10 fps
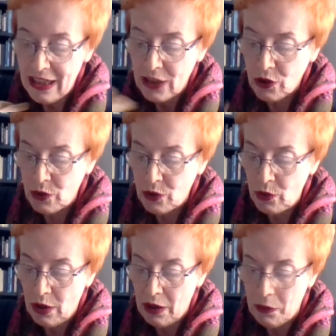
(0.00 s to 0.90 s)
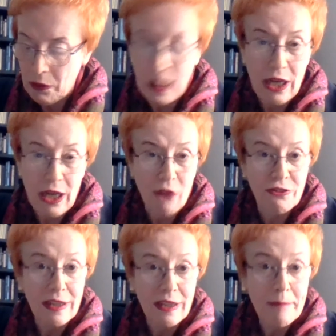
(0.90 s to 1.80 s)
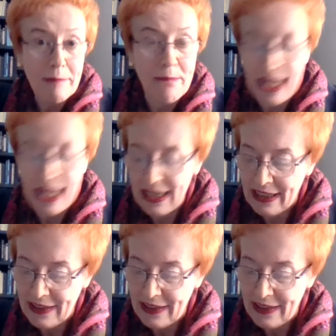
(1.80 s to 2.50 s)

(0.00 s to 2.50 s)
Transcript: to do away of being,